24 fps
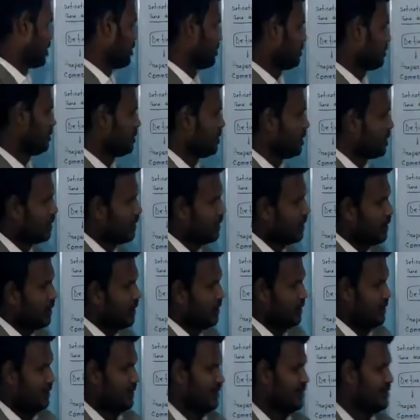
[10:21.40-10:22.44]
noun
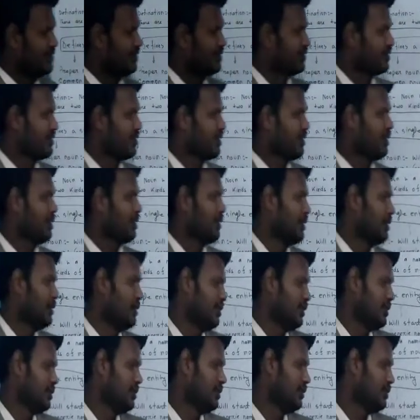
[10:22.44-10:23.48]
is
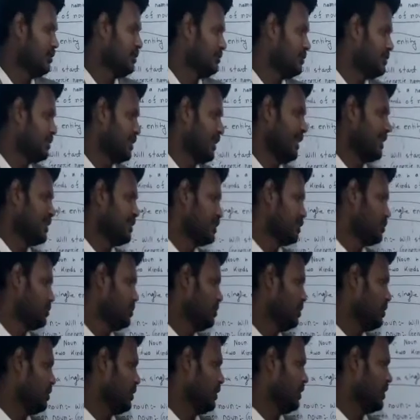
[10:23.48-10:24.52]

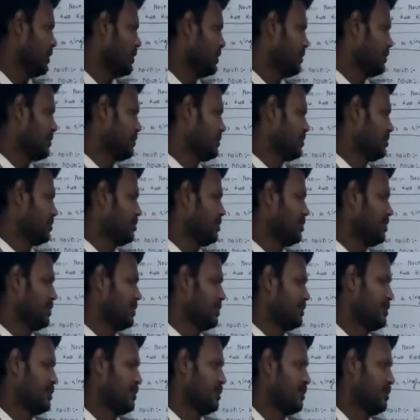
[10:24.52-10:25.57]
tangible, and
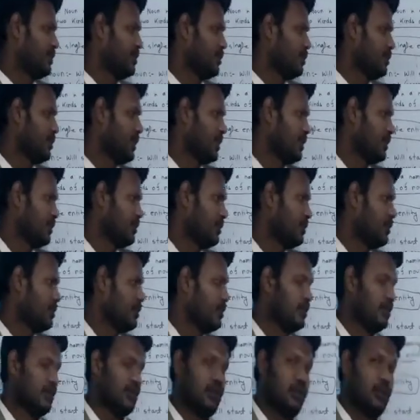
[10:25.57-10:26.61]
it's that you can
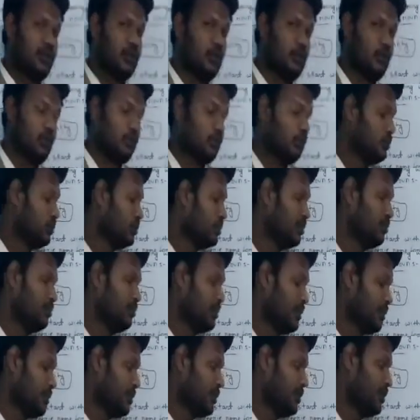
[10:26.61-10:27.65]

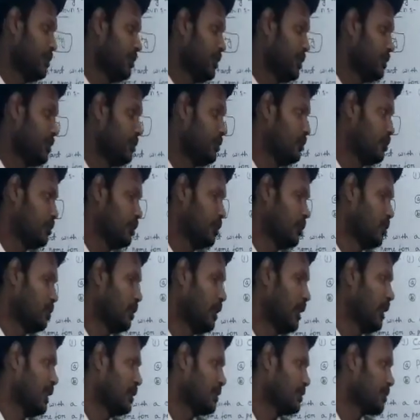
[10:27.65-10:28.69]
perceive it through your
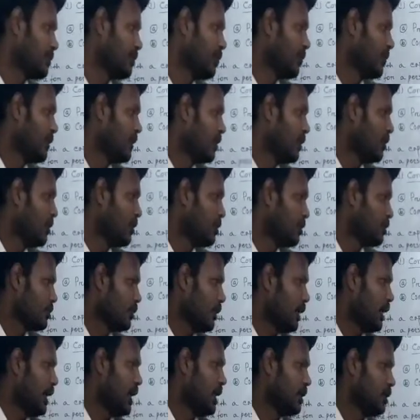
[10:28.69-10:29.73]
eyes. So
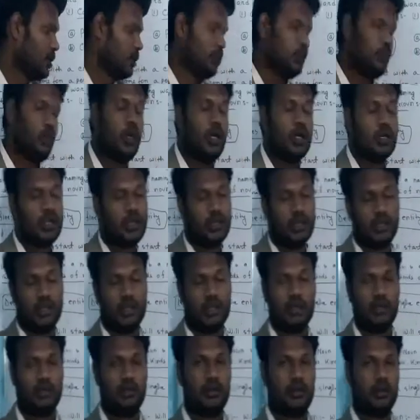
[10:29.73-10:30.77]
iron,
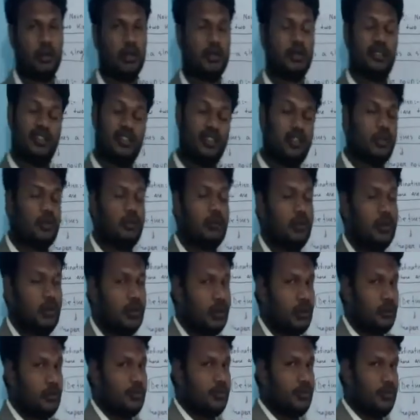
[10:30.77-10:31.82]
water, or
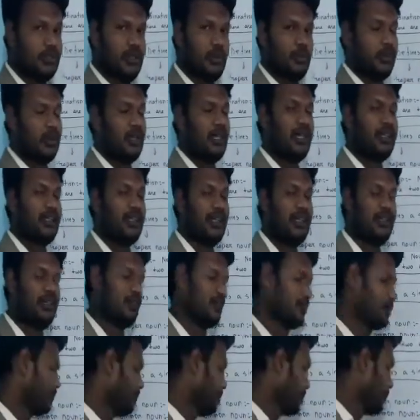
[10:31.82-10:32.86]
silver, something like that.